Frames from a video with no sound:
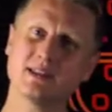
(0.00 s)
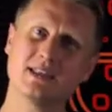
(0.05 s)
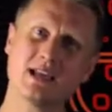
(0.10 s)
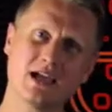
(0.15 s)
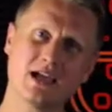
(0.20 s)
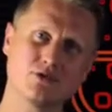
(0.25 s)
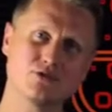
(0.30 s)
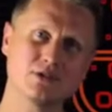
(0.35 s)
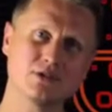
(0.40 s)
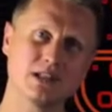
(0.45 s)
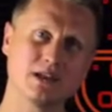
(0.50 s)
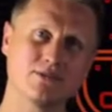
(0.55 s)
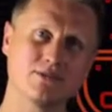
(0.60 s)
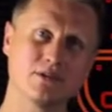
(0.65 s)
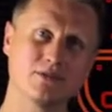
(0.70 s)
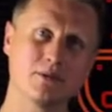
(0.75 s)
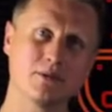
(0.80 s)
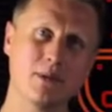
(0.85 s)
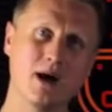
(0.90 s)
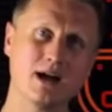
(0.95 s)
in the entry level
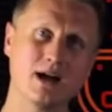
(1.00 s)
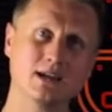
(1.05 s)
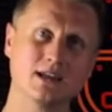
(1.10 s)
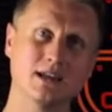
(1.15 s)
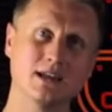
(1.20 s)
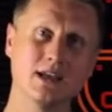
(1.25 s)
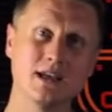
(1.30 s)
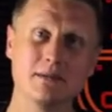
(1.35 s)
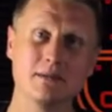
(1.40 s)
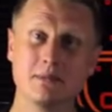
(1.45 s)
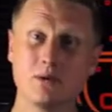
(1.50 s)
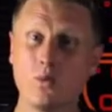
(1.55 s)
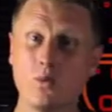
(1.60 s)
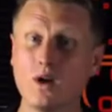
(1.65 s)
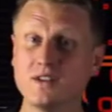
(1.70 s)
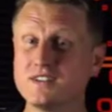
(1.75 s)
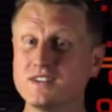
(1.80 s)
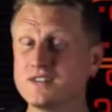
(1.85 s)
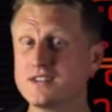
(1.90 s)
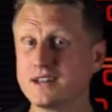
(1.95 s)
of the market. I mean,
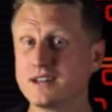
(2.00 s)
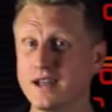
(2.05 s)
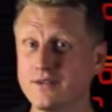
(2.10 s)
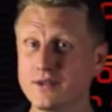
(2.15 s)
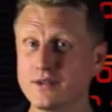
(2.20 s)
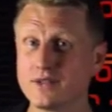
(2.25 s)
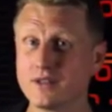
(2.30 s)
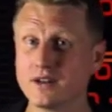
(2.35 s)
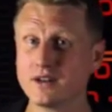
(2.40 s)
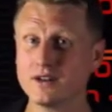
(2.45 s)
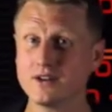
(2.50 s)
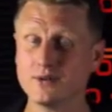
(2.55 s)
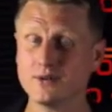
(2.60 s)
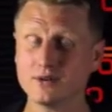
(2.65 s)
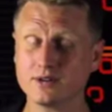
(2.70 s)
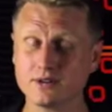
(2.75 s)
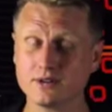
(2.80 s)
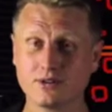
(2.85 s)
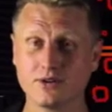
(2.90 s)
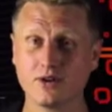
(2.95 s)
whilst that's a lovely thing to do
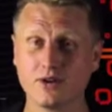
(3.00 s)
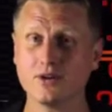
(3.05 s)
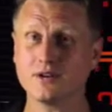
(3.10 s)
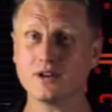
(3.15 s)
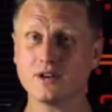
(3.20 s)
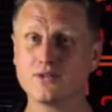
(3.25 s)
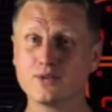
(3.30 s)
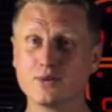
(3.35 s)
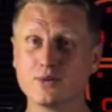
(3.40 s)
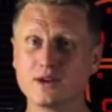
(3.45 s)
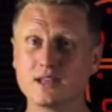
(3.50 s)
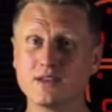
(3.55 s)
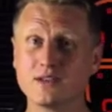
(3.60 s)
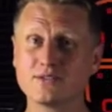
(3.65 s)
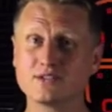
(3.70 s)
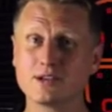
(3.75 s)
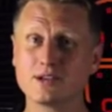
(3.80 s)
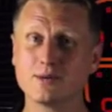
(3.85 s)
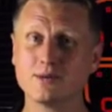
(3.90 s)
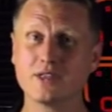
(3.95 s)
and good on you if you want to
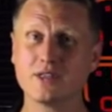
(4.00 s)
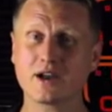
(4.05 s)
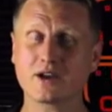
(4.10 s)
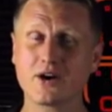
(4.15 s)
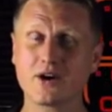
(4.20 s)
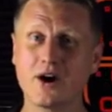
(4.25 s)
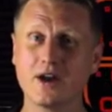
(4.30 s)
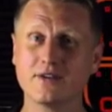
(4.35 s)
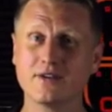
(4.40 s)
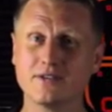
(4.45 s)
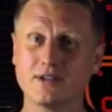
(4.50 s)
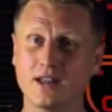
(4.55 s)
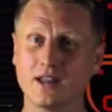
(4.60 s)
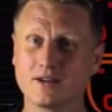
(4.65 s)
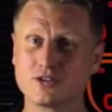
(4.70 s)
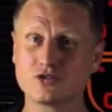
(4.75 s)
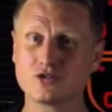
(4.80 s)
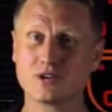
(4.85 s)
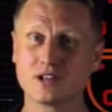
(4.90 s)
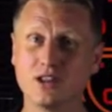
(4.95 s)
give someone that kind of a
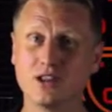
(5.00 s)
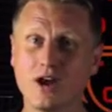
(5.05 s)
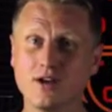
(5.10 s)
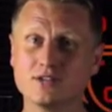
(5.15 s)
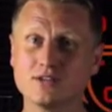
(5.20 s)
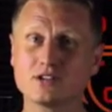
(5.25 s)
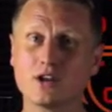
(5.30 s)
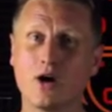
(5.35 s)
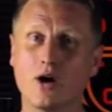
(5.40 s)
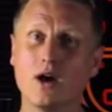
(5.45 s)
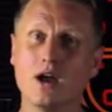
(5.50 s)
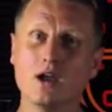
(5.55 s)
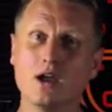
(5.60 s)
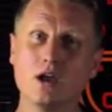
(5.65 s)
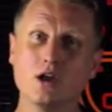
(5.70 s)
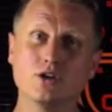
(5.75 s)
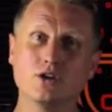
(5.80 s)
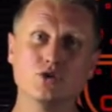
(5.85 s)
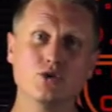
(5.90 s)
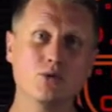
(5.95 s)
luxury lifestyle,
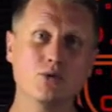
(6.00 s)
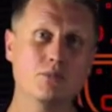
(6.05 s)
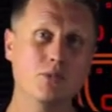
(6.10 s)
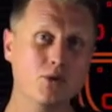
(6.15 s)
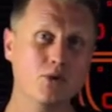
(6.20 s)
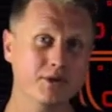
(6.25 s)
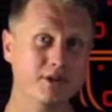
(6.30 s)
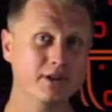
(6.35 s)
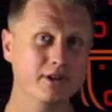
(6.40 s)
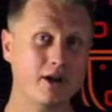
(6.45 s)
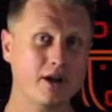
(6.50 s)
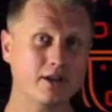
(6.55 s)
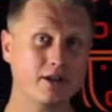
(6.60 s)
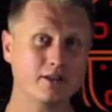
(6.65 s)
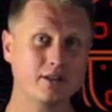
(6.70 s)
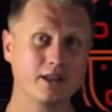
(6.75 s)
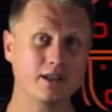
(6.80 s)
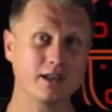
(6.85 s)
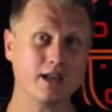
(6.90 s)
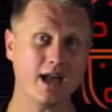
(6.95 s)
you're more than
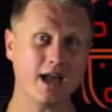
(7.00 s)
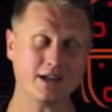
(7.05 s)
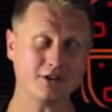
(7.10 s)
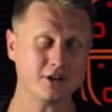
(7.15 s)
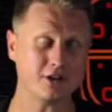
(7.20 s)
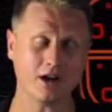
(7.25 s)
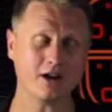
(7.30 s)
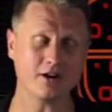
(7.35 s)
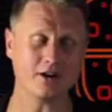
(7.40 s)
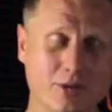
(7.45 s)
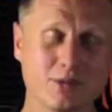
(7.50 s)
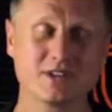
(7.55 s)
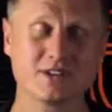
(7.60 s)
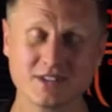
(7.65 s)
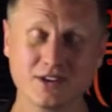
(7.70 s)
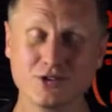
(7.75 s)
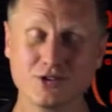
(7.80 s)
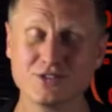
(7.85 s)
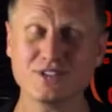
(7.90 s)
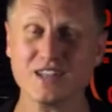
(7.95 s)
likely, actually I can almost say you're